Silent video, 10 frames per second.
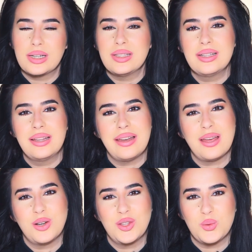But until then,
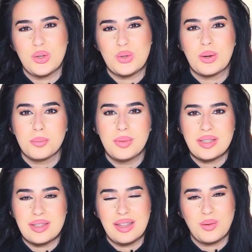I want to wish you an
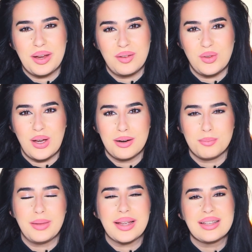amazing day wherever you are.
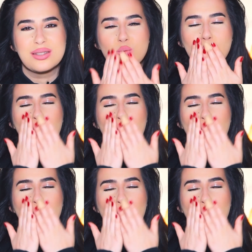Bye guys.